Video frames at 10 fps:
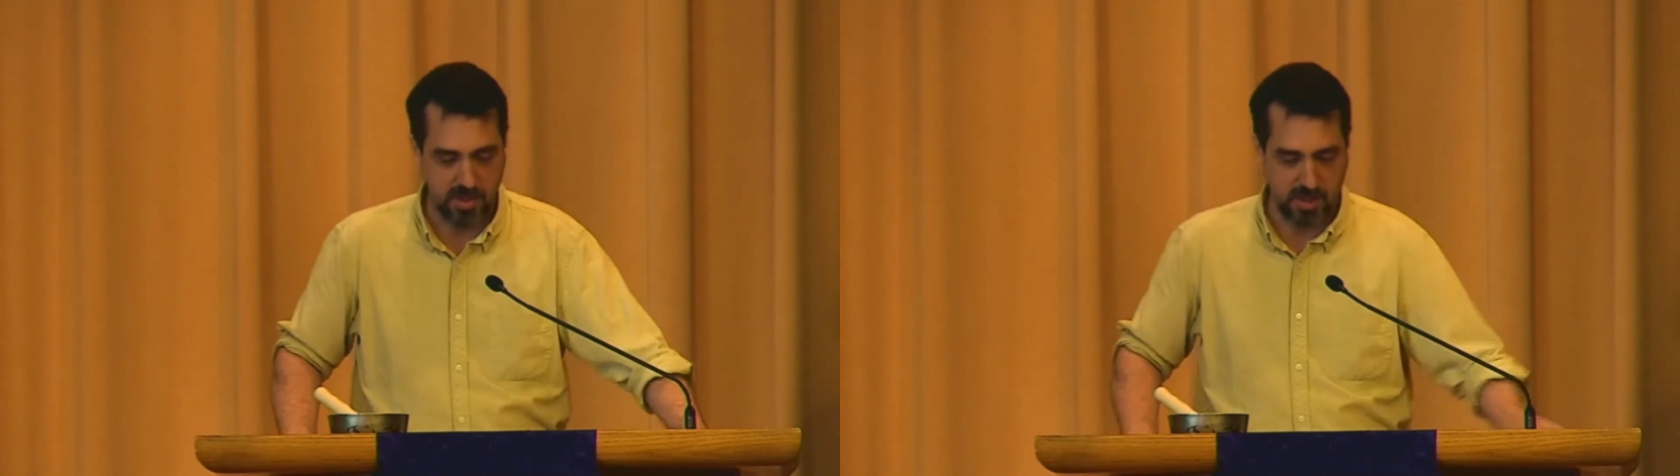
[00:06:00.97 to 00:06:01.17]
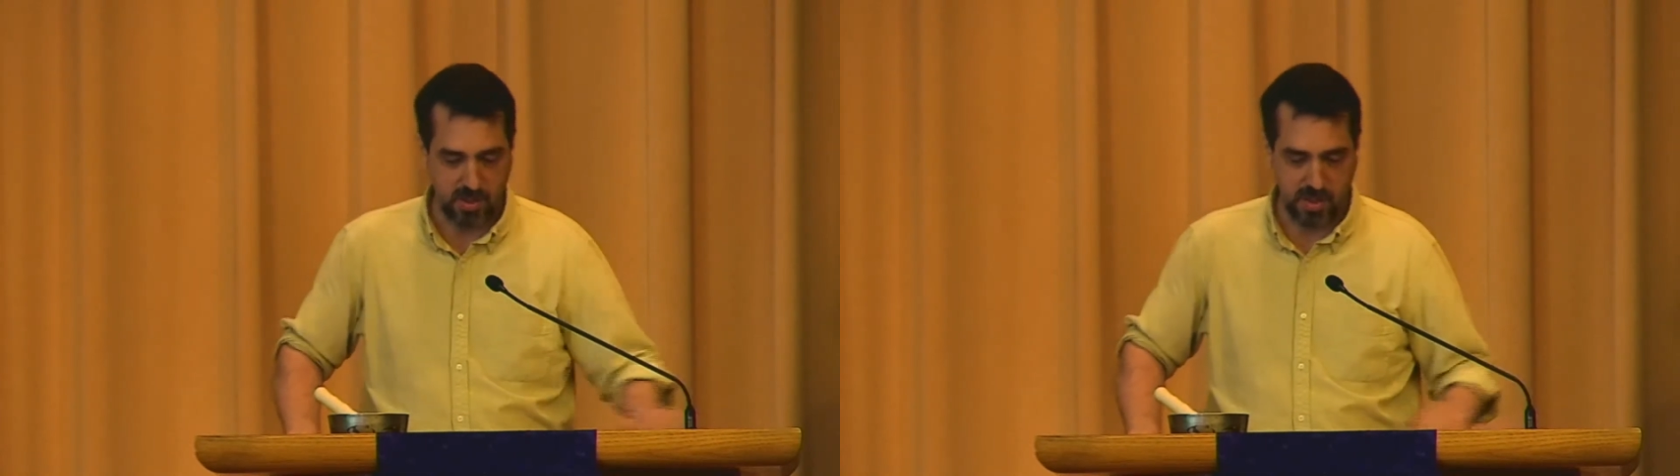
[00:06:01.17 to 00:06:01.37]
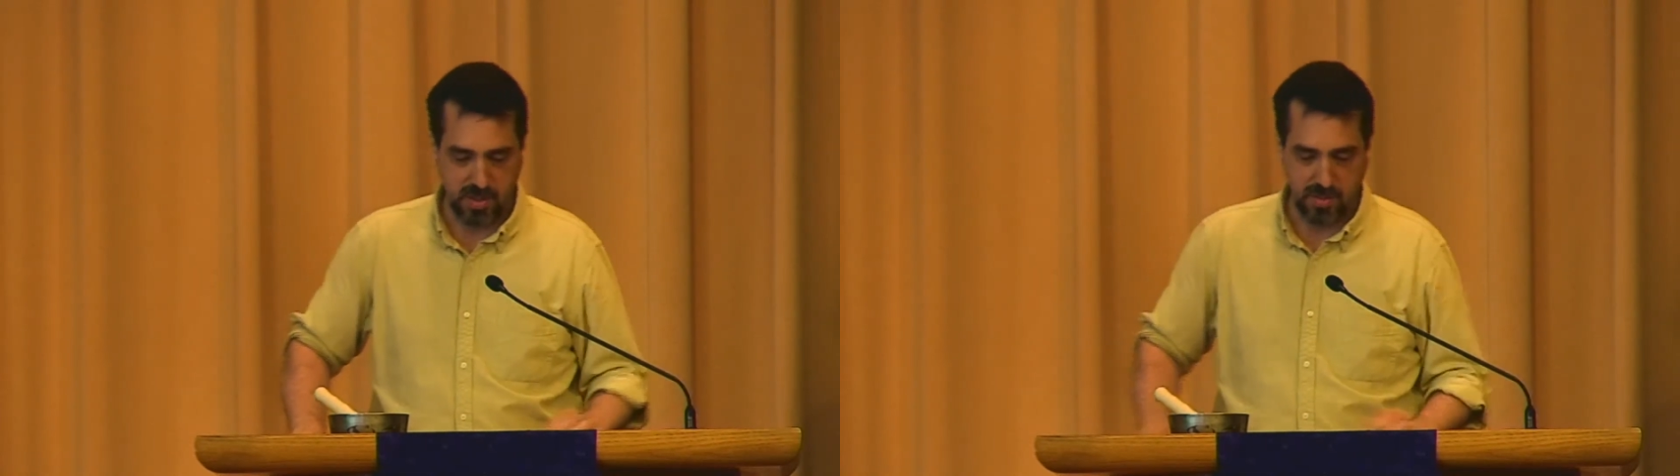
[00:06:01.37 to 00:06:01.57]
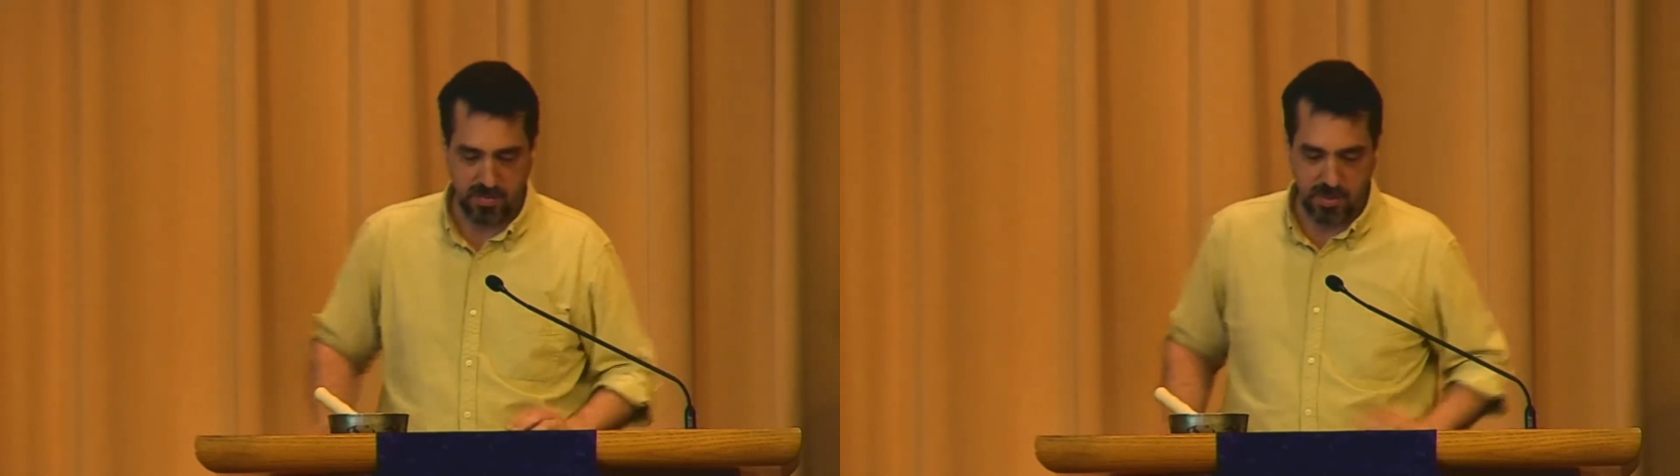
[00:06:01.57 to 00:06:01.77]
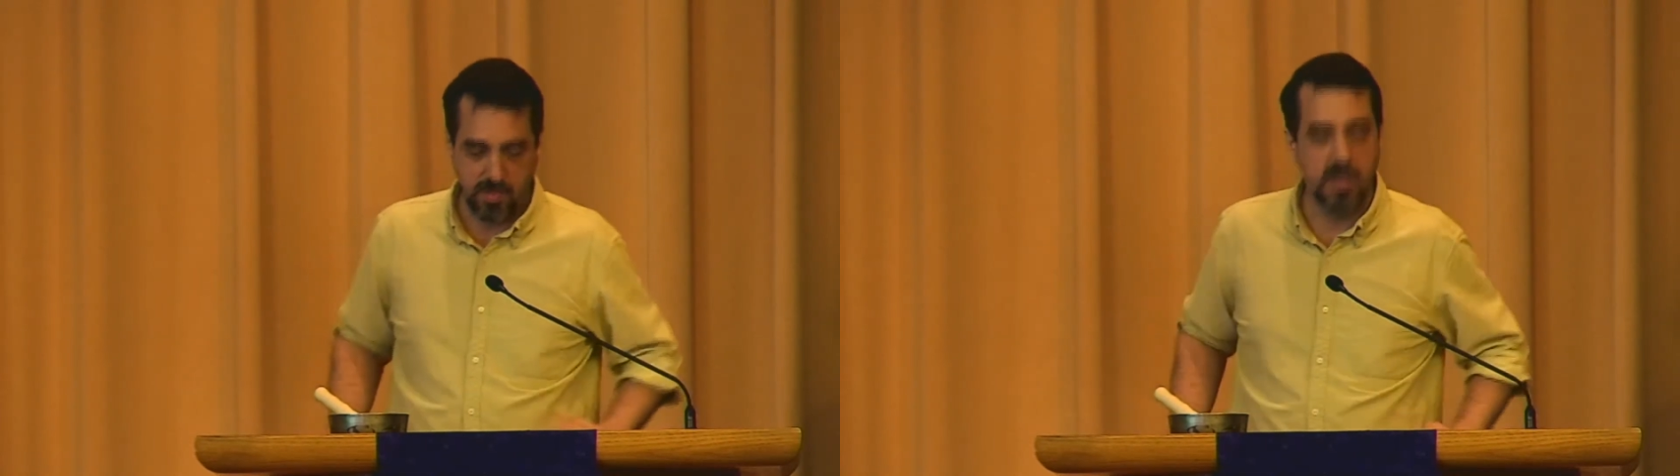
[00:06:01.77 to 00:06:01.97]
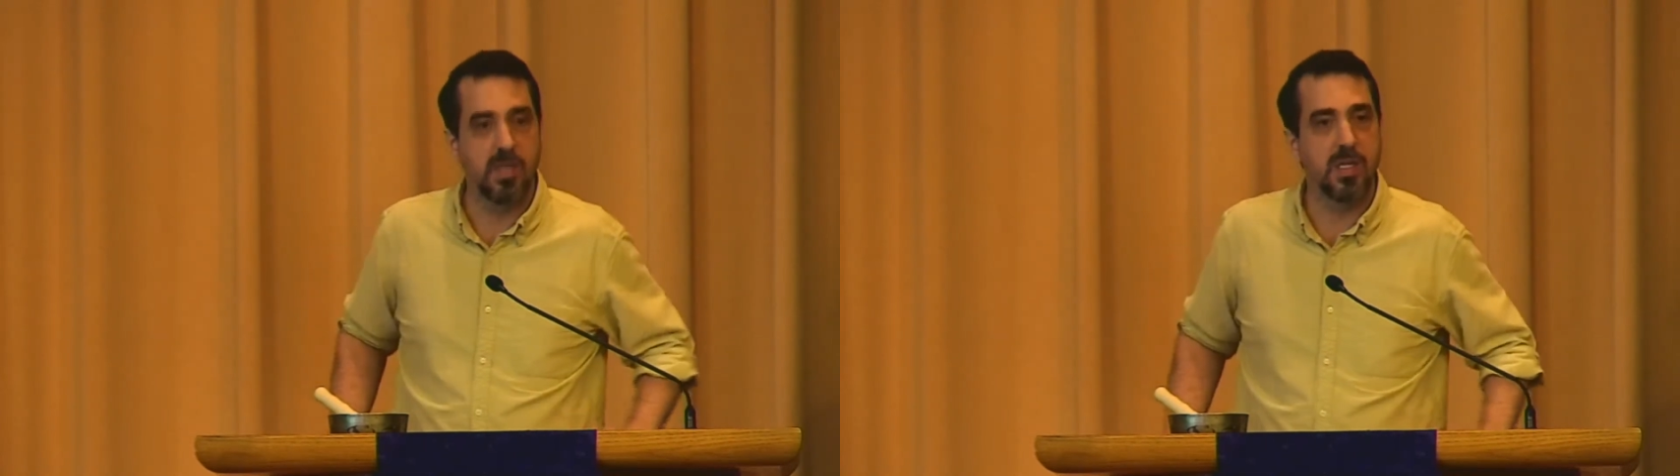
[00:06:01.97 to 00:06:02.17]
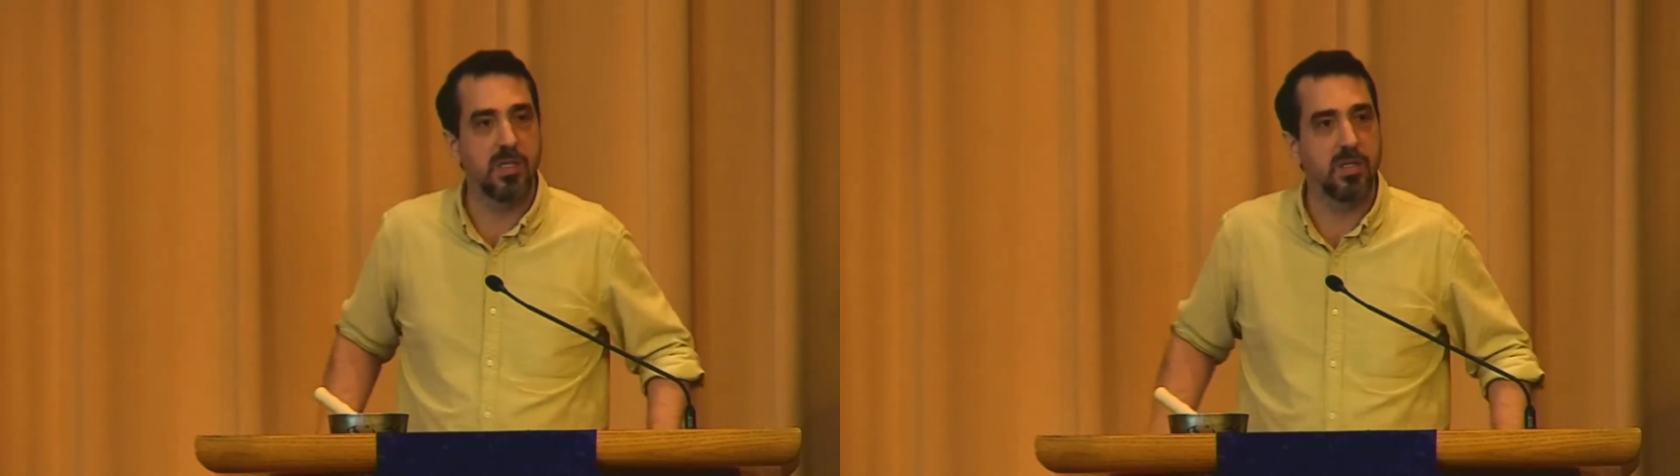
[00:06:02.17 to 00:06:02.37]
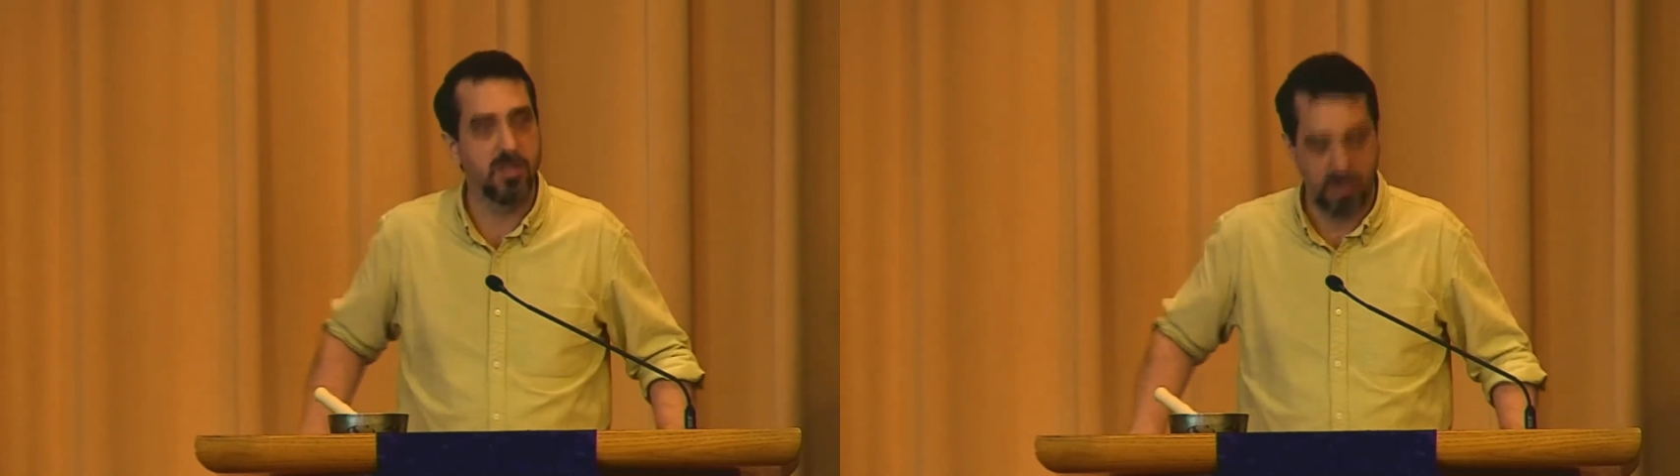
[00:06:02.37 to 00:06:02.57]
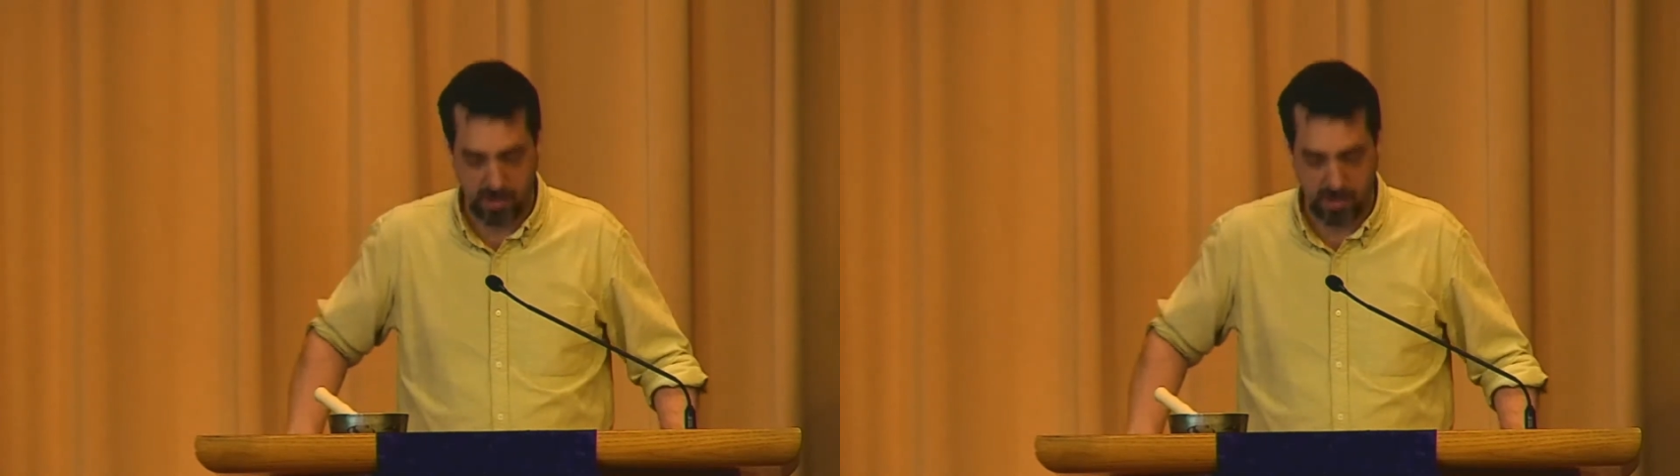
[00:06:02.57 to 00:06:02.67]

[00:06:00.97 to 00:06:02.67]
destruction of so many nations and